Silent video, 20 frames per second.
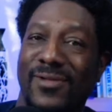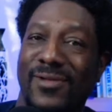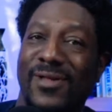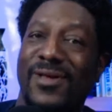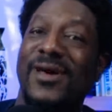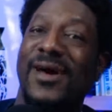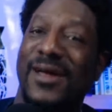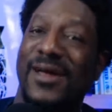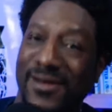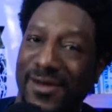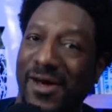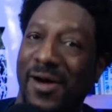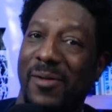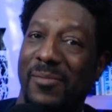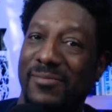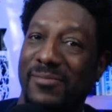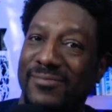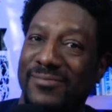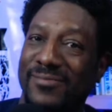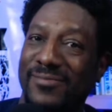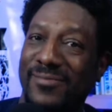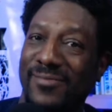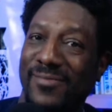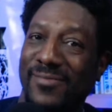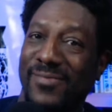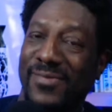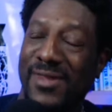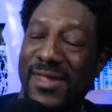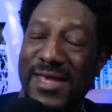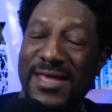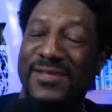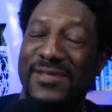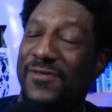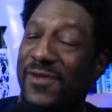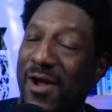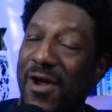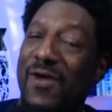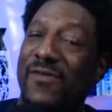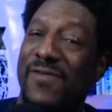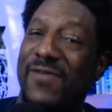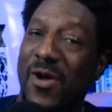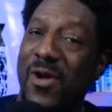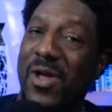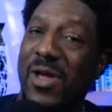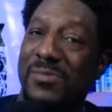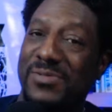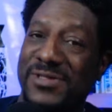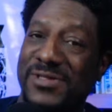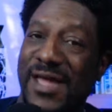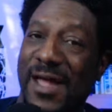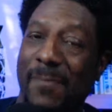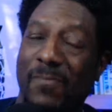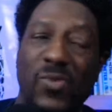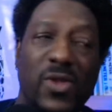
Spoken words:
cutting up. He's very, very upset.